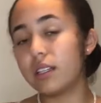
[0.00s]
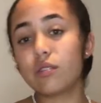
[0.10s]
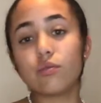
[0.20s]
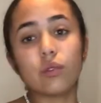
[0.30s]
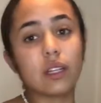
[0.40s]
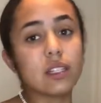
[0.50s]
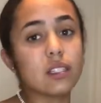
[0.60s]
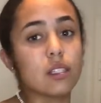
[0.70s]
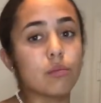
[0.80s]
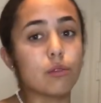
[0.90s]
It's a really
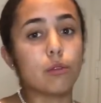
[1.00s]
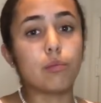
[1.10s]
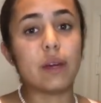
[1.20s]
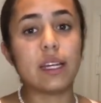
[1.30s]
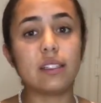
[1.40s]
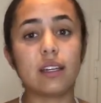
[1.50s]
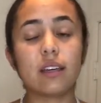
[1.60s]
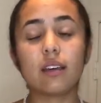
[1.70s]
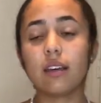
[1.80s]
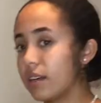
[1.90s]
simple, basic
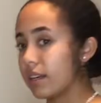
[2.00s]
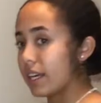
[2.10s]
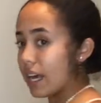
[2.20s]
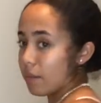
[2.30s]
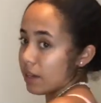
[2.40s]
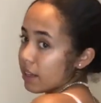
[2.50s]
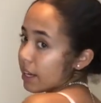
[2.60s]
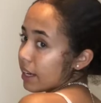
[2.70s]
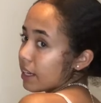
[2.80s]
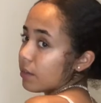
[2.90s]
cami
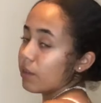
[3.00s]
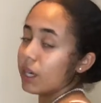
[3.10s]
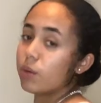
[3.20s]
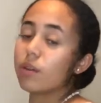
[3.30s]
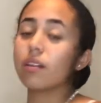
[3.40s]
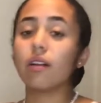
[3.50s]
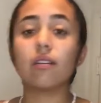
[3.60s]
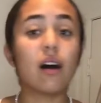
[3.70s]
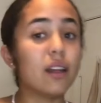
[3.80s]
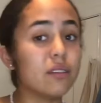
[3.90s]
that I can wear with a
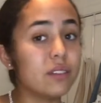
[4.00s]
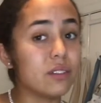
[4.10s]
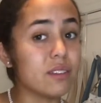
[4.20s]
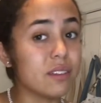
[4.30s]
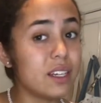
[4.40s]
lot of different